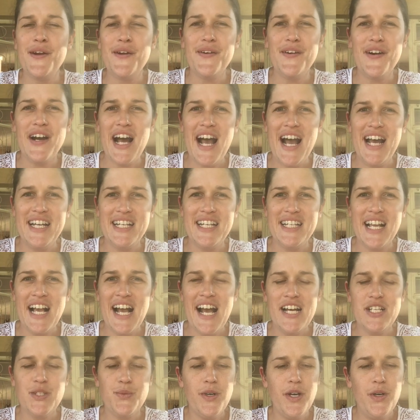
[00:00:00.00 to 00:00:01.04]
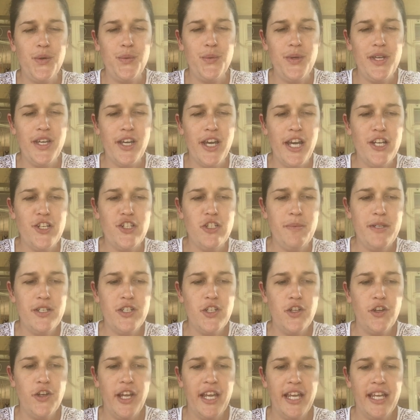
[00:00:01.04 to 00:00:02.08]
Right, guys, what we're going to be
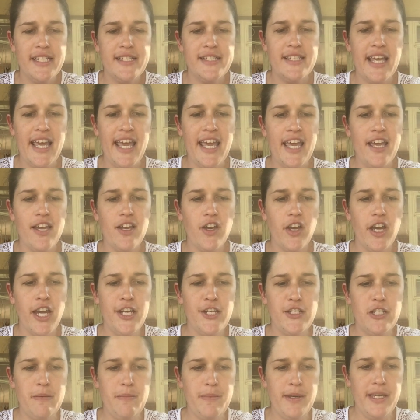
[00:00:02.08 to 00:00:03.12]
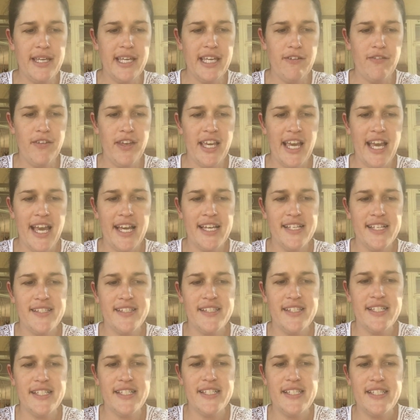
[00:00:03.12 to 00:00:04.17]
doing is they're going to be giving
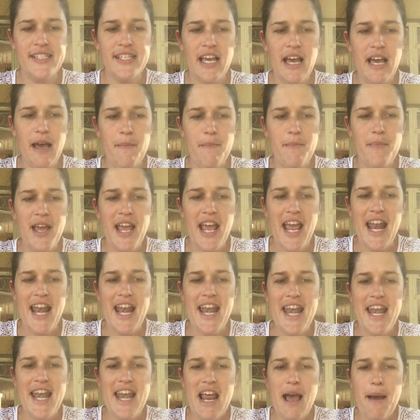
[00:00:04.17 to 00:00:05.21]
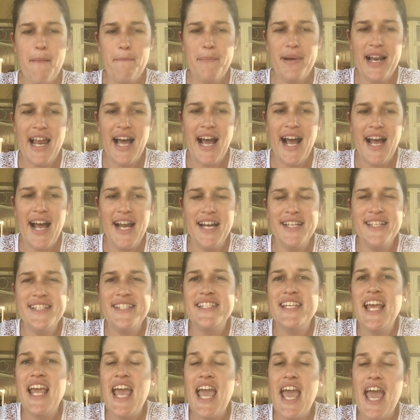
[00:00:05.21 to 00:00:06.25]
us some number
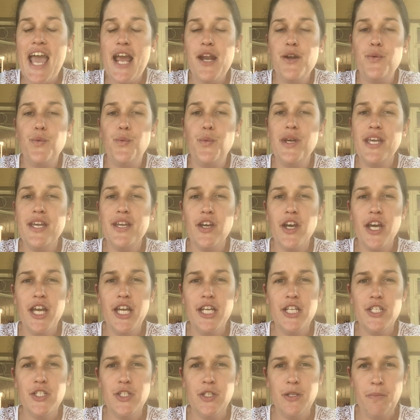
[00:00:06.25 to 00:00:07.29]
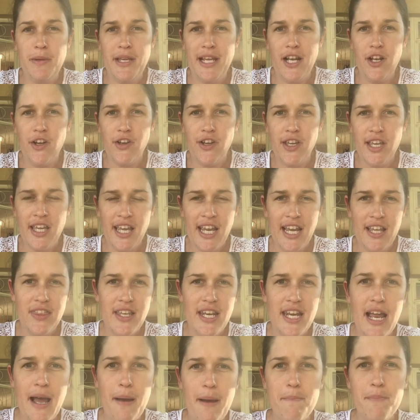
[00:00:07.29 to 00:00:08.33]
lines, and we're going to be looking at
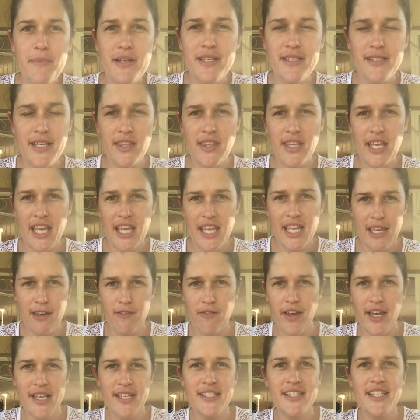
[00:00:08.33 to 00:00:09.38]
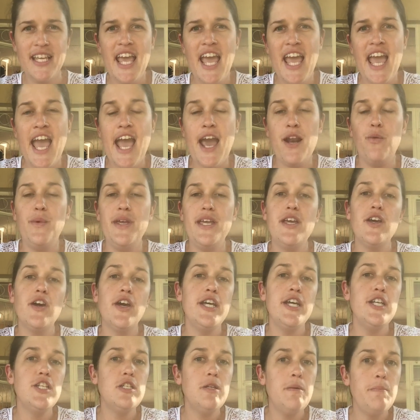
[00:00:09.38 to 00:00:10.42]
the numbers that they give us, and we're
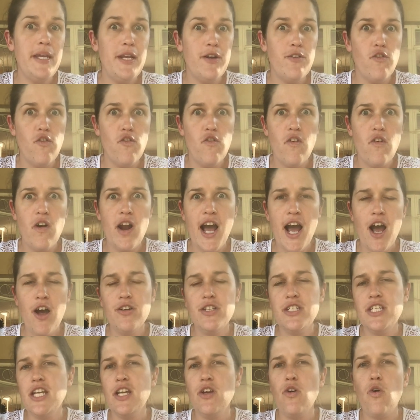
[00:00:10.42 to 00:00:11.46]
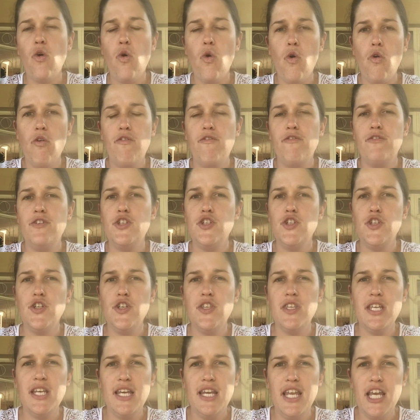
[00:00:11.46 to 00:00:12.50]
going to be rounding off to
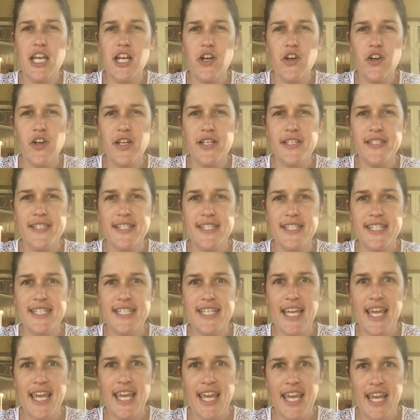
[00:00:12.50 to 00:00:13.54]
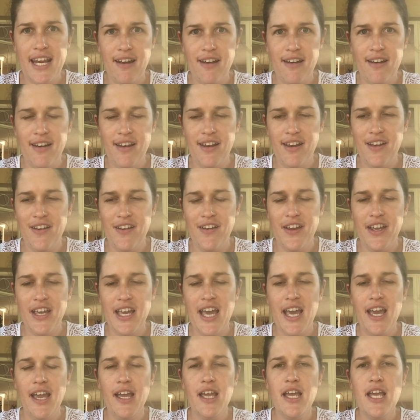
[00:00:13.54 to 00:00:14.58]
the nearest 10.
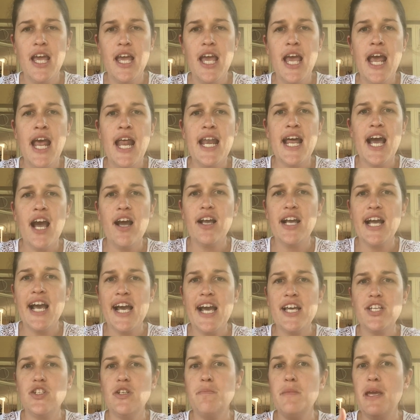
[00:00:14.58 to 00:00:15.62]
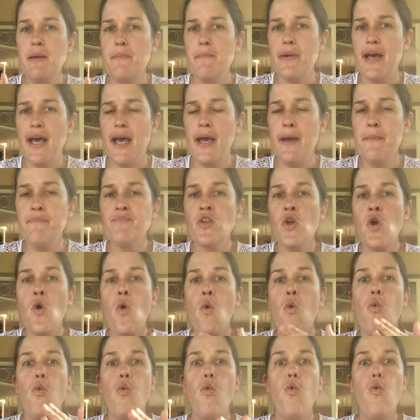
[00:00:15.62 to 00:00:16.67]
Okay. Now, guys, remember,
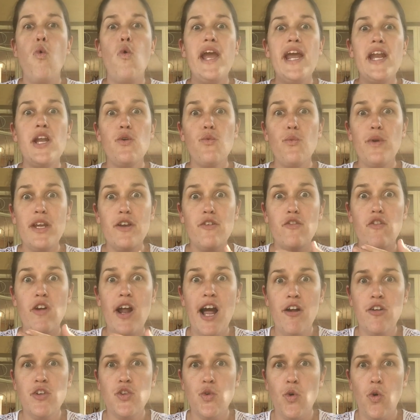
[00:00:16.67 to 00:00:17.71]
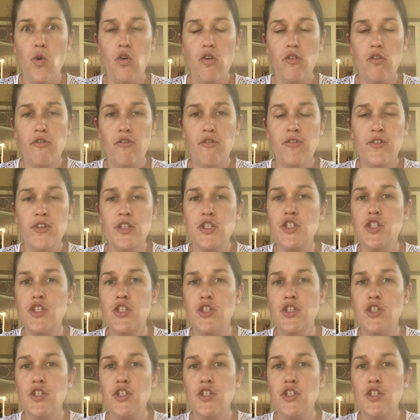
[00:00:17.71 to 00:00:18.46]
when we round off in